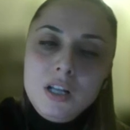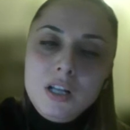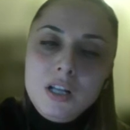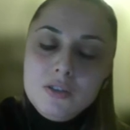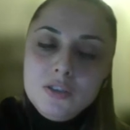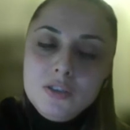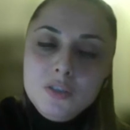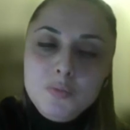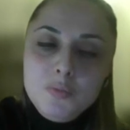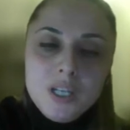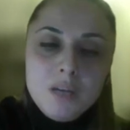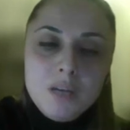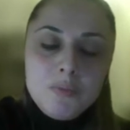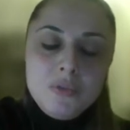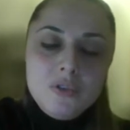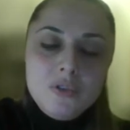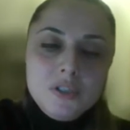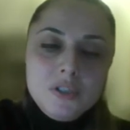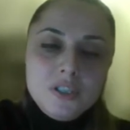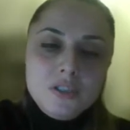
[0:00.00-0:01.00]
algorithmic
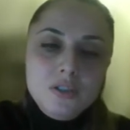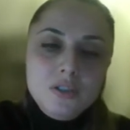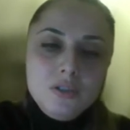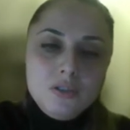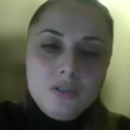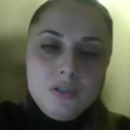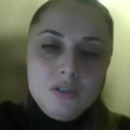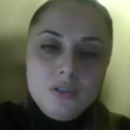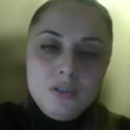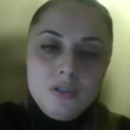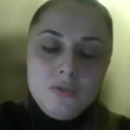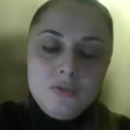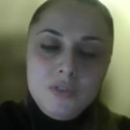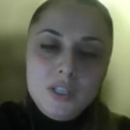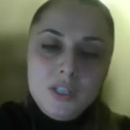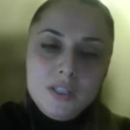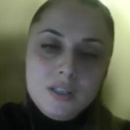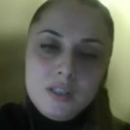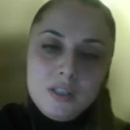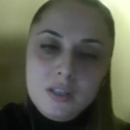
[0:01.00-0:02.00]
approach used to
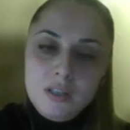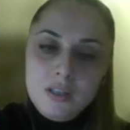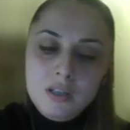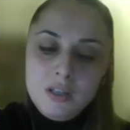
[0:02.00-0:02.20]
fit